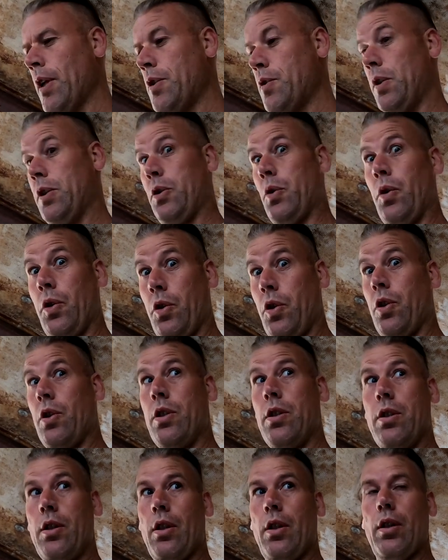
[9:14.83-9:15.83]
so I'll do a
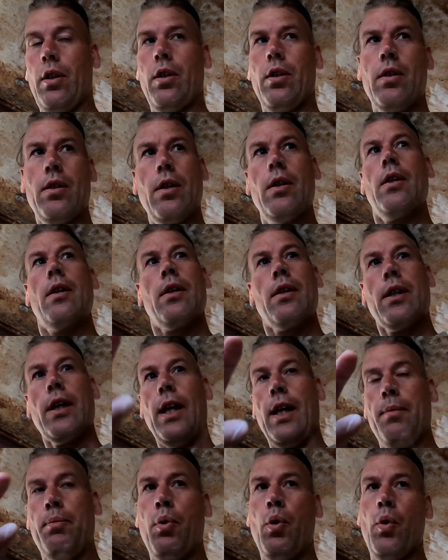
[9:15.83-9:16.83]
good stir,
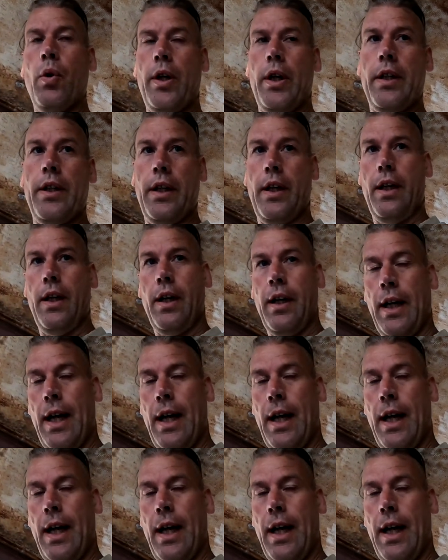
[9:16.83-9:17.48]
get it poured in there.